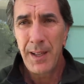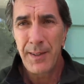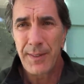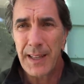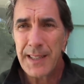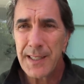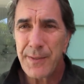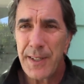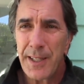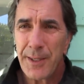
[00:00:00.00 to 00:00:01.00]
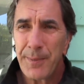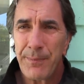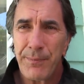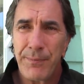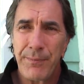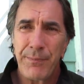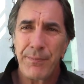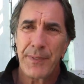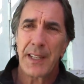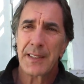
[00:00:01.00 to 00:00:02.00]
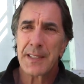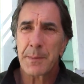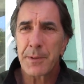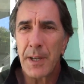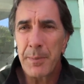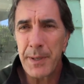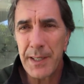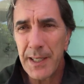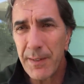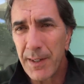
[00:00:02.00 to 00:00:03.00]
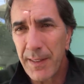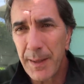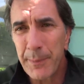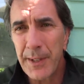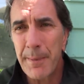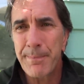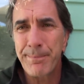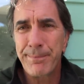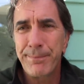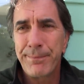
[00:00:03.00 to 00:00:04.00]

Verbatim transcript: If you like this video, hit the subscribe button and give it a thumbs up.